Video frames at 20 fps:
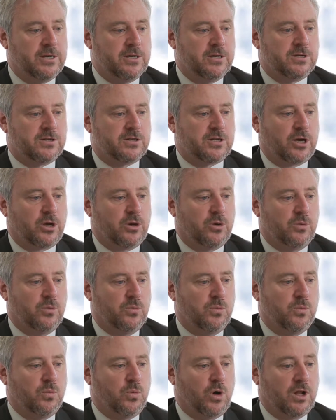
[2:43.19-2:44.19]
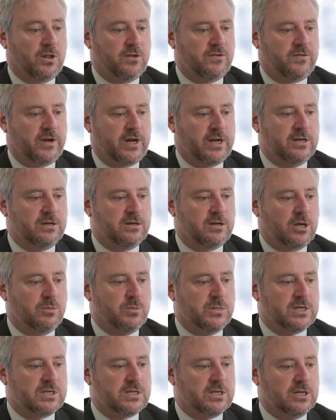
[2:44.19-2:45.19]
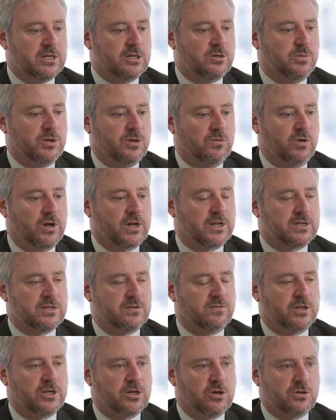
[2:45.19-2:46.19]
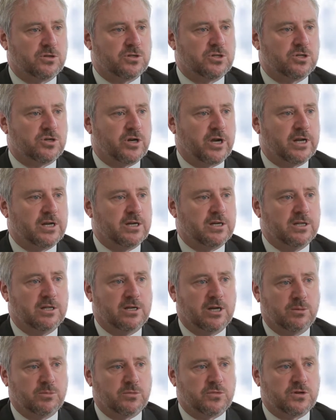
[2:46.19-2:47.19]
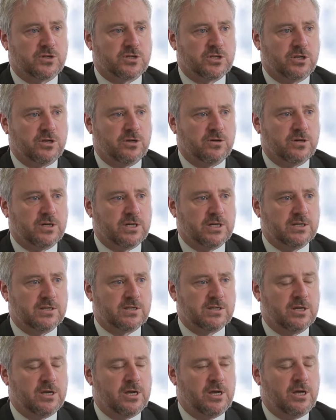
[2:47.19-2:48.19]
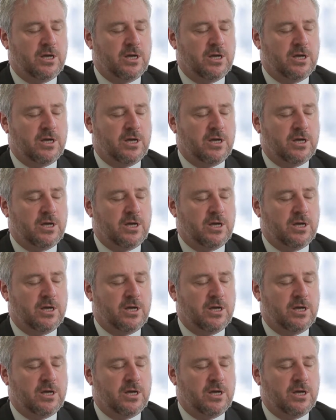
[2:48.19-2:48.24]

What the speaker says: So while the fund can be seen to be relatively concentrated in a number of securities,